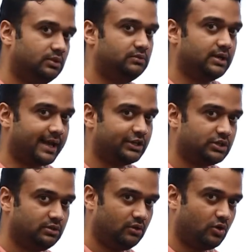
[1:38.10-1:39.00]

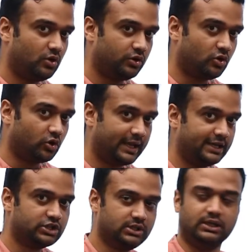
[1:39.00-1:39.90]
Direction or your
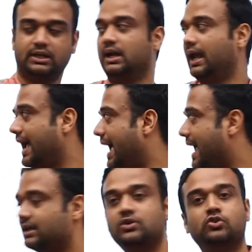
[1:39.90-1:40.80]
location,
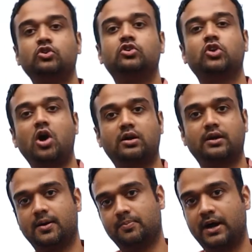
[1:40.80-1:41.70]
and to
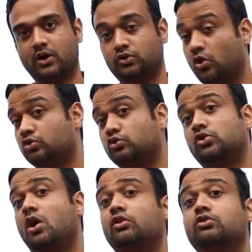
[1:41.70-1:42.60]
talk about or to
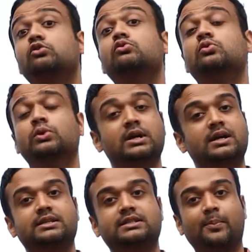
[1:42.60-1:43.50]
talk to
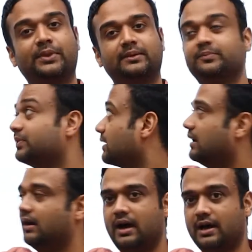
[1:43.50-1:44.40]

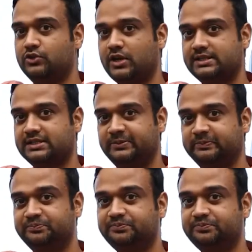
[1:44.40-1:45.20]
something. Address.